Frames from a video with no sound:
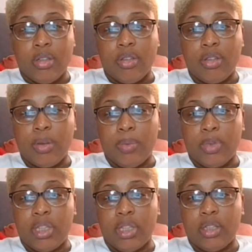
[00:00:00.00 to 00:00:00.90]
You could
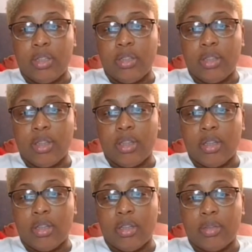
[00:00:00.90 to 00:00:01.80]
put in
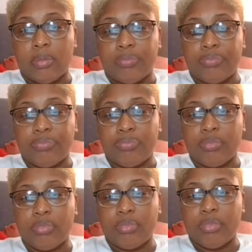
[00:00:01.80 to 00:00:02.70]
the
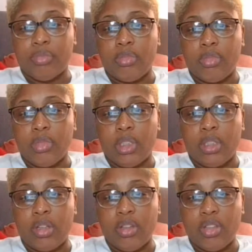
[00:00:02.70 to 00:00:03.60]

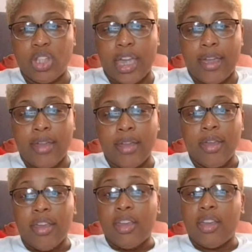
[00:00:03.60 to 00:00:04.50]
click on the chat
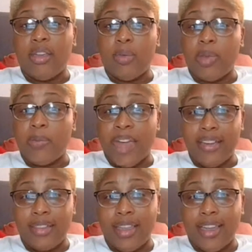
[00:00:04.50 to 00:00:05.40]
and you'll be
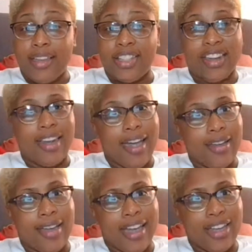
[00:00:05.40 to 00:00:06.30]
backstage and I
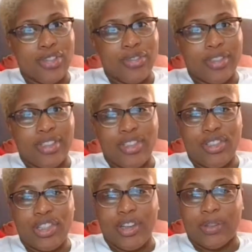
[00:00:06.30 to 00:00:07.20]
can add you on to the
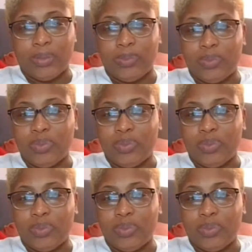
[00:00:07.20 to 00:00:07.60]
show.